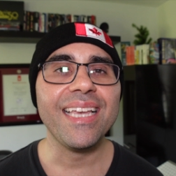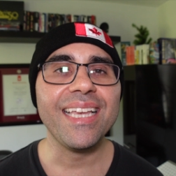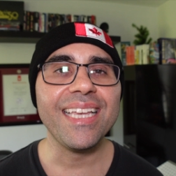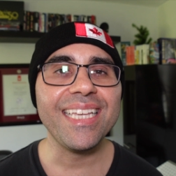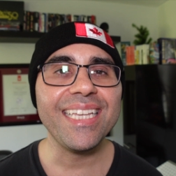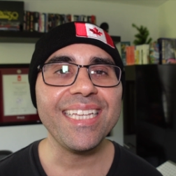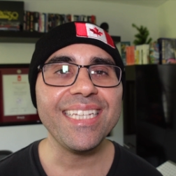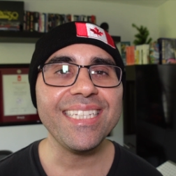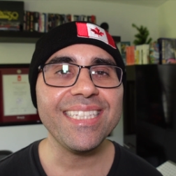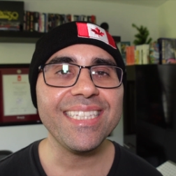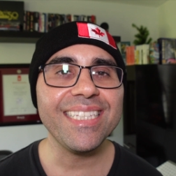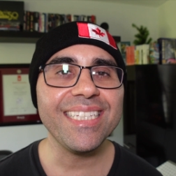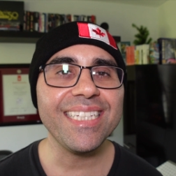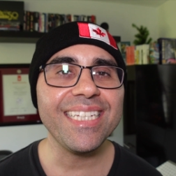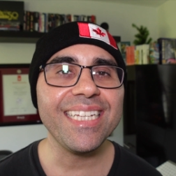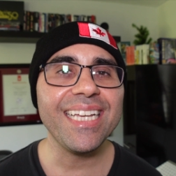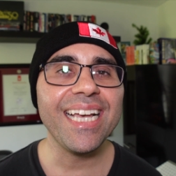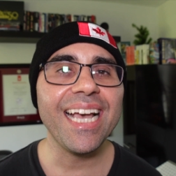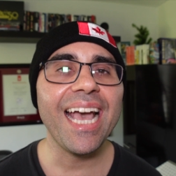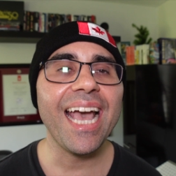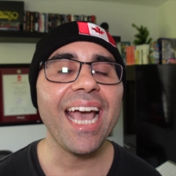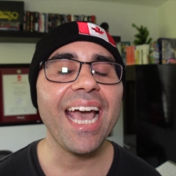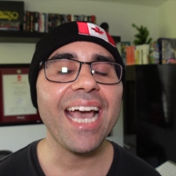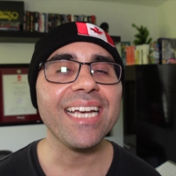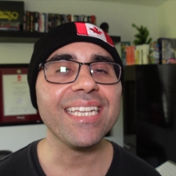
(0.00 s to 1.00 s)

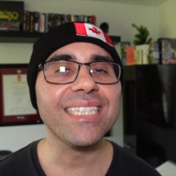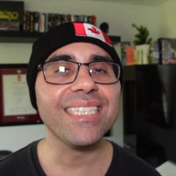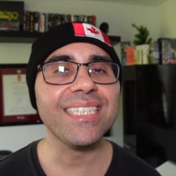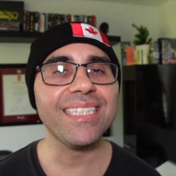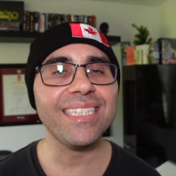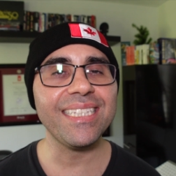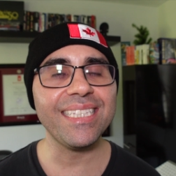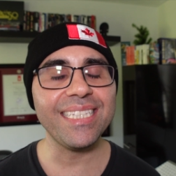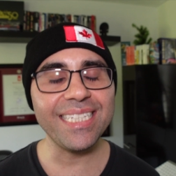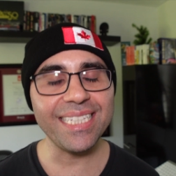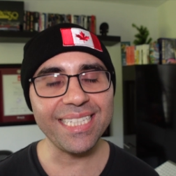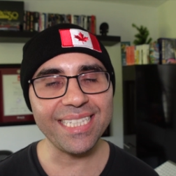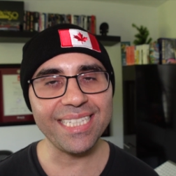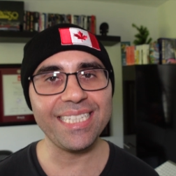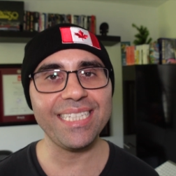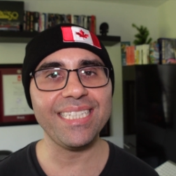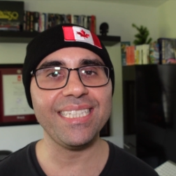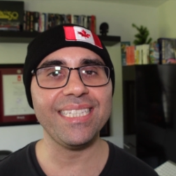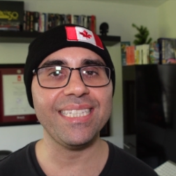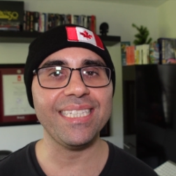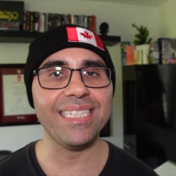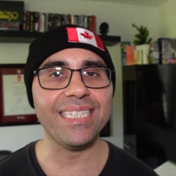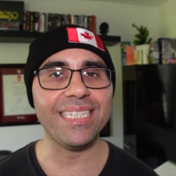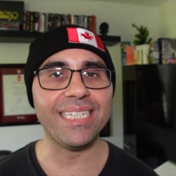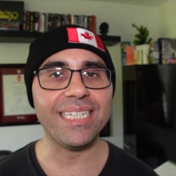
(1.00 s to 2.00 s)
Easy
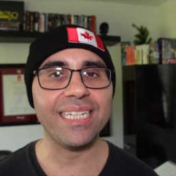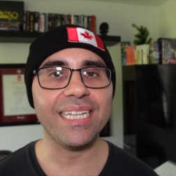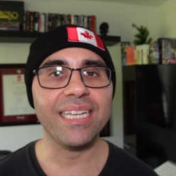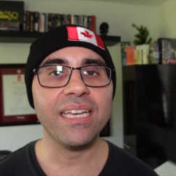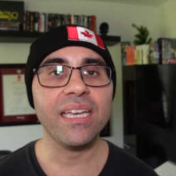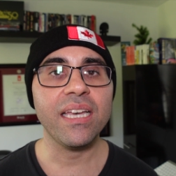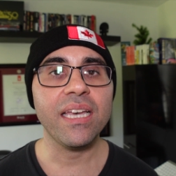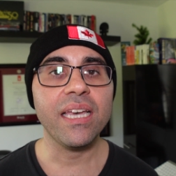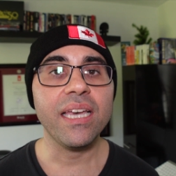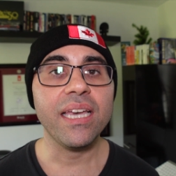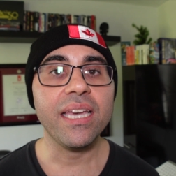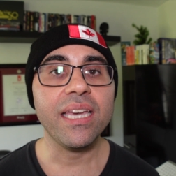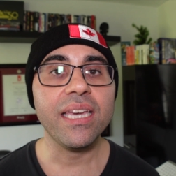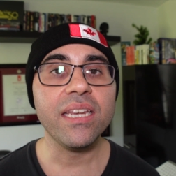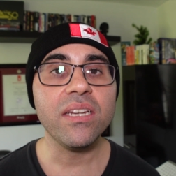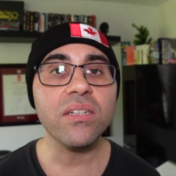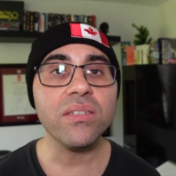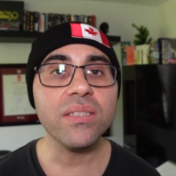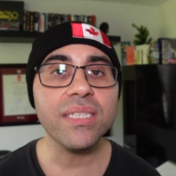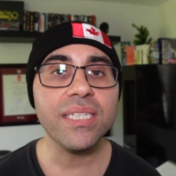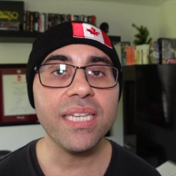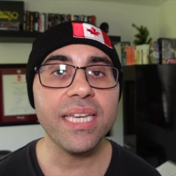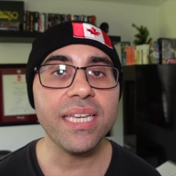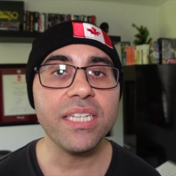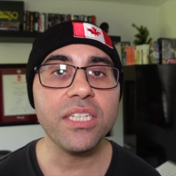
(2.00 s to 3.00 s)
XTZ it'll
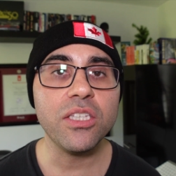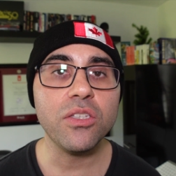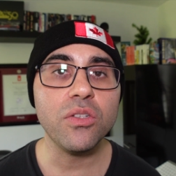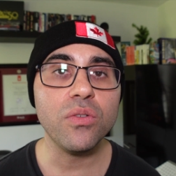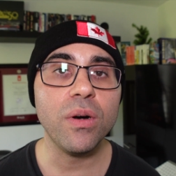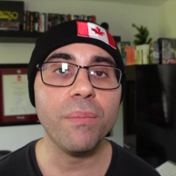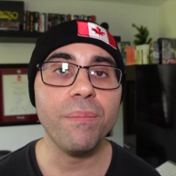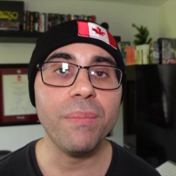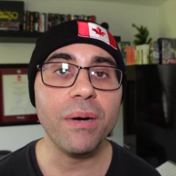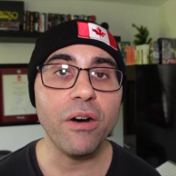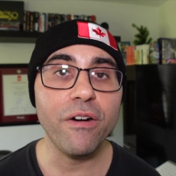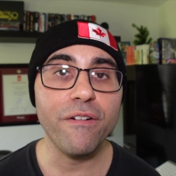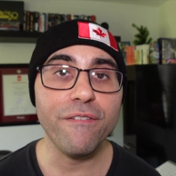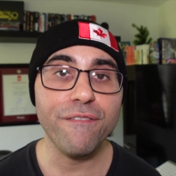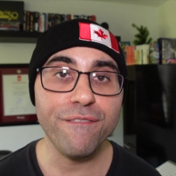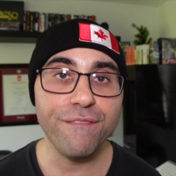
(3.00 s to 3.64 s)
take you about